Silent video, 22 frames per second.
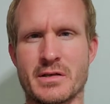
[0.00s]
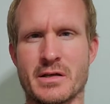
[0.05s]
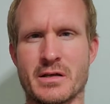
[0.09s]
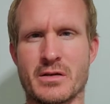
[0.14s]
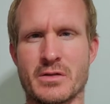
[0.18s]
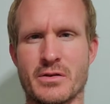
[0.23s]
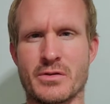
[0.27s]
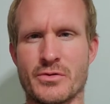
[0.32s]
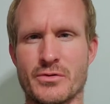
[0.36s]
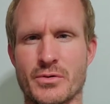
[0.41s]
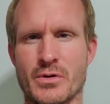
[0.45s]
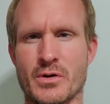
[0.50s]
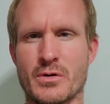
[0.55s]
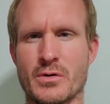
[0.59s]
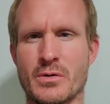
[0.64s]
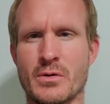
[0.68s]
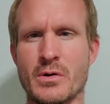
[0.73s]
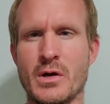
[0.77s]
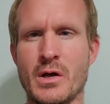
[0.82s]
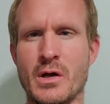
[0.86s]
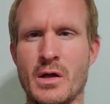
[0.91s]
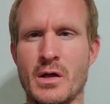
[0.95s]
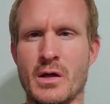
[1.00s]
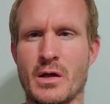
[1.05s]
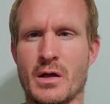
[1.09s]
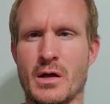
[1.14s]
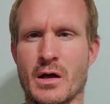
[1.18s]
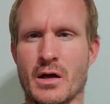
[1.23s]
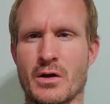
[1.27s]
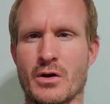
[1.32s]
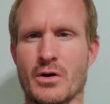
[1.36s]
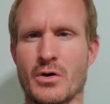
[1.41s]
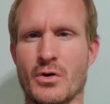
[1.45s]
it can throw
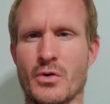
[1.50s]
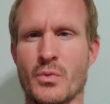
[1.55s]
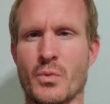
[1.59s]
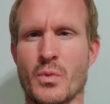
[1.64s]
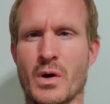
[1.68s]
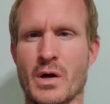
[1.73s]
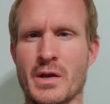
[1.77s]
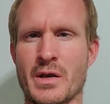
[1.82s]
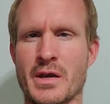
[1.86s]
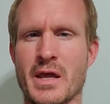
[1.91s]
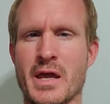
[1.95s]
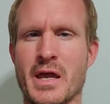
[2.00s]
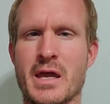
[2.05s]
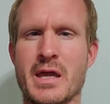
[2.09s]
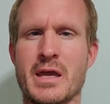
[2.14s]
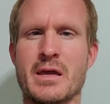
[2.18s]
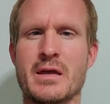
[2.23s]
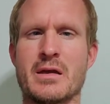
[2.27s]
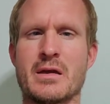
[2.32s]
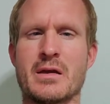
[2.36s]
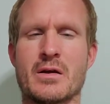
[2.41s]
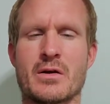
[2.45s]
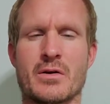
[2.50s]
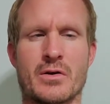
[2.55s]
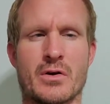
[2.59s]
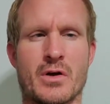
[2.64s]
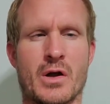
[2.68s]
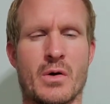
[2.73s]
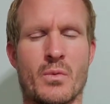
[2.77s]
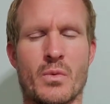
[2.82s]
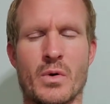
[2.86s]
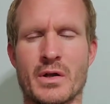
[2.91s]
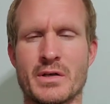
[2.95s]
a code one day or
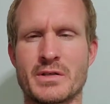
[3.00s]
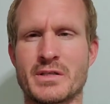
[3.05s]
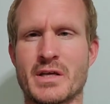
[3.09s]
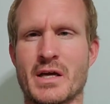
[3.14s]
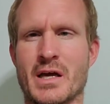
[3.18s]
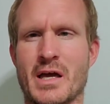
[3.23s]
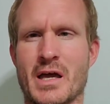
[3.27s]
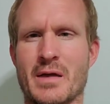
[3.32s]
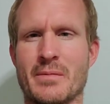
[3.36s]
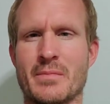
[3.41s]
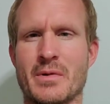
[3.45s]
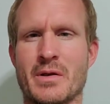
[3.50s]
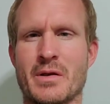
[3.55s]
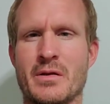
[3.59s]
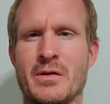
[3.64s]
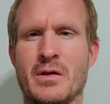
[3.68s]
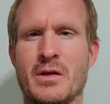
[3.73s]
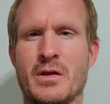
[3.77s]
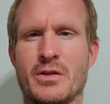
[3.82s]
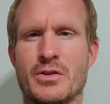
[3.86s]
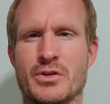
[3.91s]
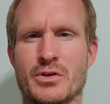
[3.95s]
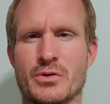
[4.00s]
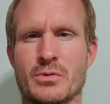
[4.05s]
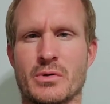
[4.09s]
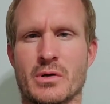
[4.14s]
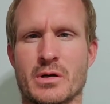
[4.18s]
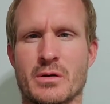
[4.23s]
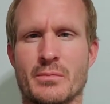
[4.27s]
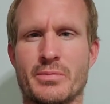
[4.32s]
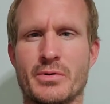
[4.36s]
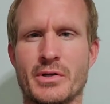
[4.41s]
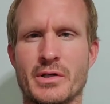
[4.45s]
at one time and throw a
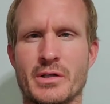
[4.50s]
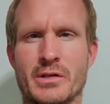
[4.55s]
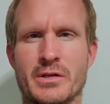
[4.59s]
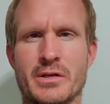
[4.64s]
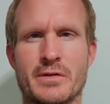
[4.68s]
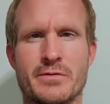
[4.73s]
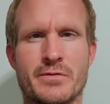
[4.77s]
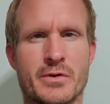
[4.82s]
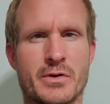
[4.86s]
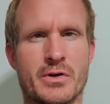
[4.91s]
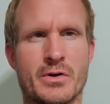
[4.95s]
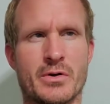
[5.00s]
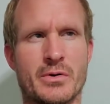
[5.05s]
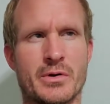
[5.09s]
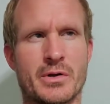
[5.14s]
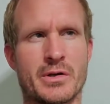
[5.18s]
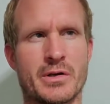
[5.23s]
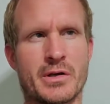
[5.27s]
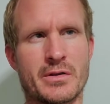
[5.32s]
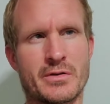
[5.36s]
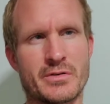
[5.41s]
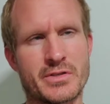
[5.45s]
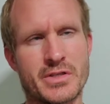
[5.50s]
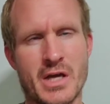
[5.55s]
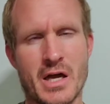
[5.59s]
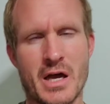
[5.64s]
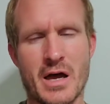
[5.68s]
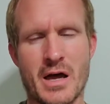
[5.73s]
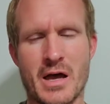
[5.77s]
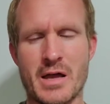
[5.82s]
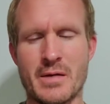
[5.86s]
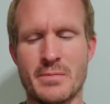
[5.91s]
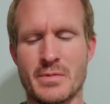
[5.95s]
completely different code another
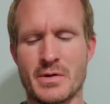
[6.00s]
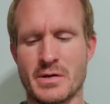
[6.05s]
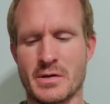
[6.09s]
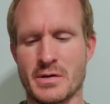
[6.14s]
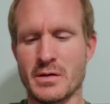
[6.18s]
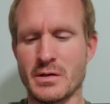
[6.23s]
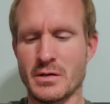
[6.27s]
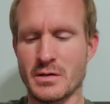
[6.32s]
time, and